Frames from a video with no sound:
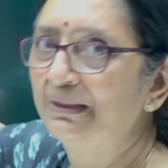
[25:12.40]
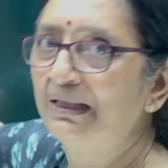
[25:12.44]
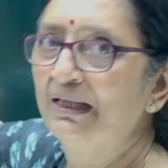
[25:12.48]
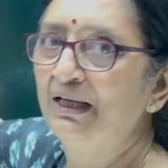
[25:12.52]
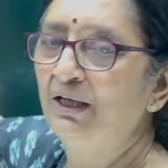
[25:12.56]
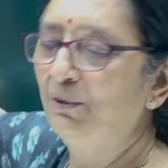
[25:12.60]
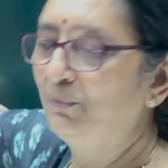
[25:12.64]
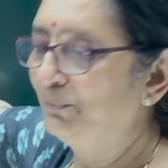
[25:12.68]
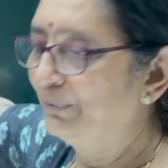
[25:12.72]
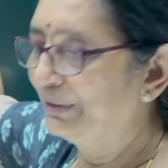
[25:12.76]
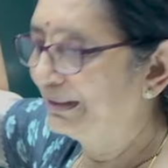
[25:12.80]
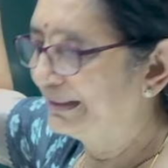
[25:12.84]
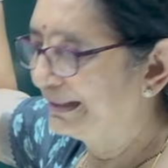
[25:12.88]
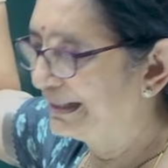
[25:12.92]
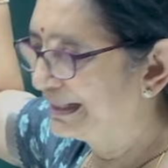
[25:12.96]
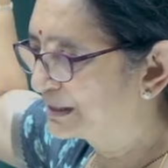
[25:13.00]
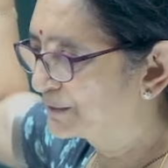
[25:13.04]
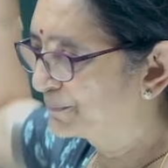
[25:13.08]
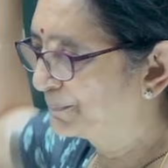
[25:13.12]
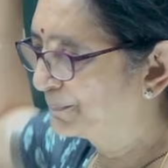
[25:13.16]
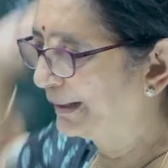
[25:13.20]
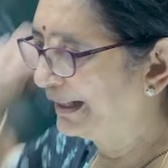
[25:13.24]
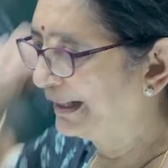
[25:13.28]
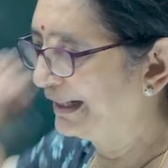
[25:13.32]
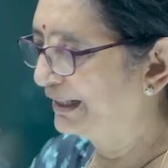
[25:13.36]
with a
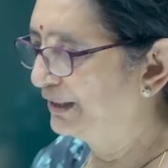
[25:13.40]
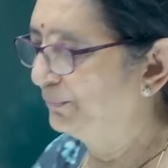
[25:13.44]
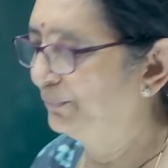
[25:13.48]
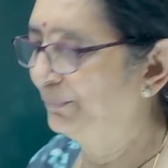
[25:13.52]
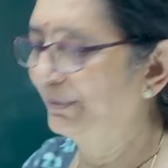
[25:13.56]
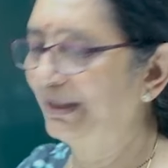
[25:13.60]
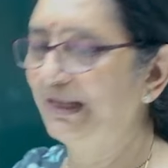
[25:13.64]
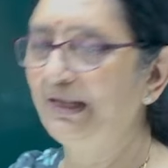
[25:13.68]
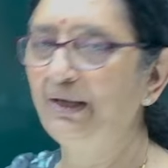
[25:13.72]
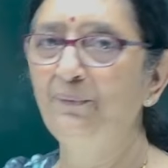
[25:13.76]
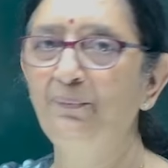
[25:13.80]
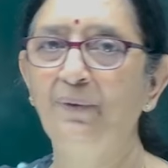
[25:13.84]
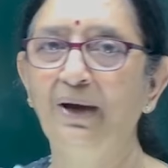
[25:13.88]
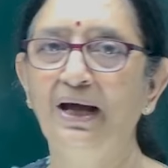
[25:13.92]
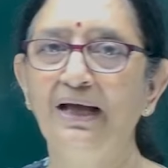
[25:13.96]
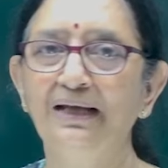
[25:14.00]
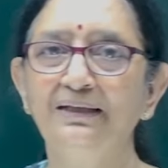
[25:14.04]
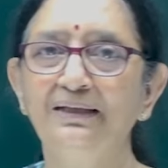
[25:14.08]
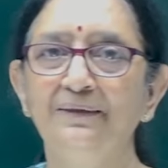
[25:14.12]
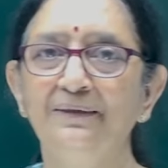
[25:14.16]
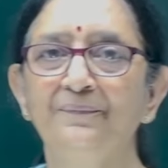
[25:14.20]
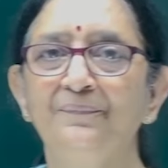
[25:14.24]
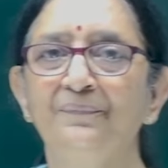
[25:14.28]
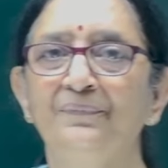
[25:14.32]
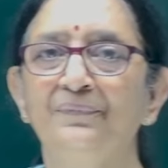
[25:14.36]
speed
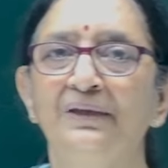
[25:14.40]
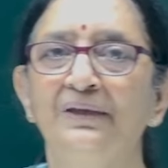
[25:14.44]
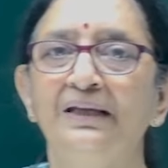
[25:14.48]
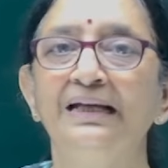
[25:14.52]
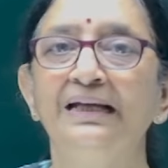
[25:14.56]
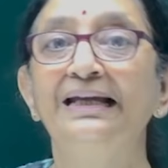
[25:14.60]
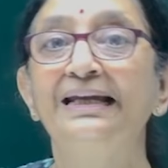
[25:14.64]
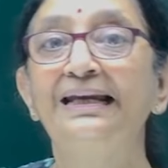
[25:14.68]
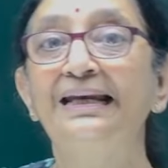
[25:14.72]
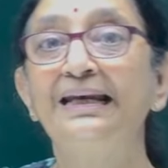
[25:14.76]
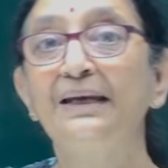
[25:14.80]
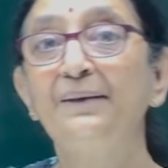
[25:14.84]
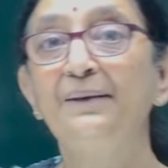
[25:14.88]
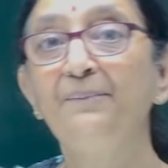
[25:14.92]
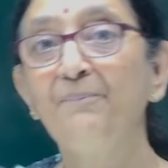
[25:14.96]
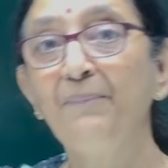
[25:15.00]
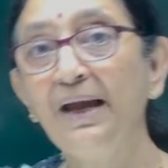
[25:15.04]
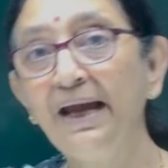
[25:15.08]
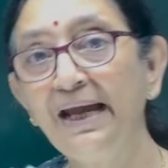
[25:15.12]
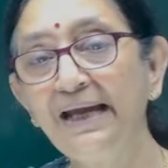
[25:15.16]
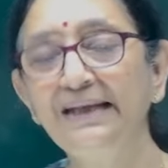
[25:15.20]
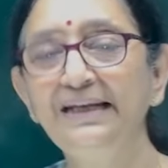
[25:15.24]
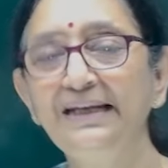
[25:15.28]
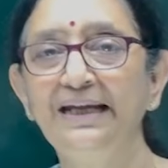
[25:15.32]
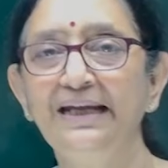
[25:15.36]
v1,
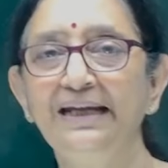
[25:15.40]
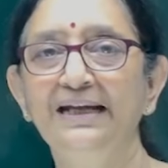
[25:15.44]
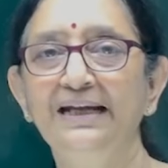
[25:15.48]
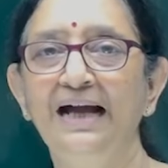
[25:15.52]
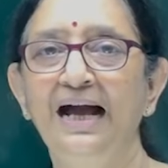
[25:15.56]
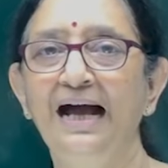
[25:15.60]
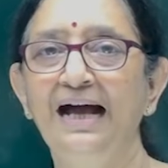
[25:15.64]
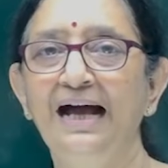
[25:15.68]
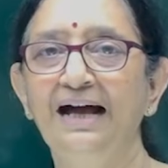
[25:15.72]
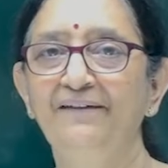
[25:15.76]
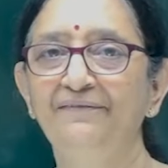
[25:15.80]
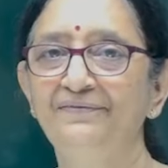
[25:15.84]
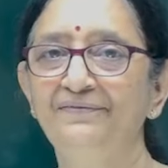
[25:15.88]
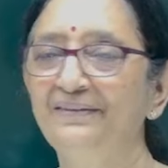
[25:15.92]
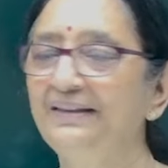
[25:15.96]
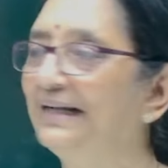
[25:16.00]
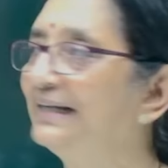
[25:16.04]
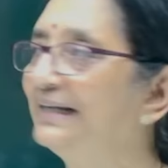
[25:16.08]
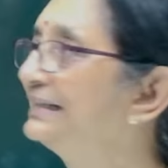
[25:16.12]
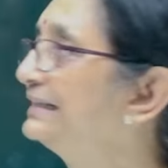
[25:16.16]
remaining half the